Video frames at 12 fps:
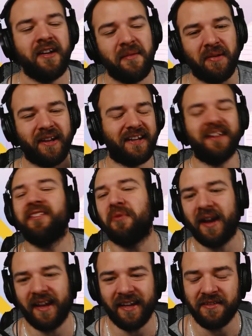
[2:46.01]
But either
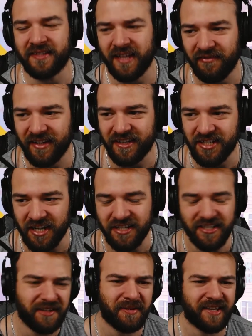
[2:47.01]
way, it was definitely a change
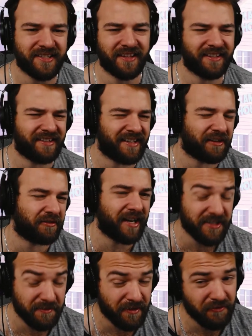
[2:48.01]
needed because I think the deck would
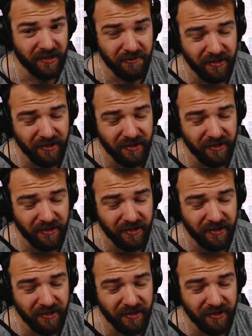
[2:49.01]
actually be really,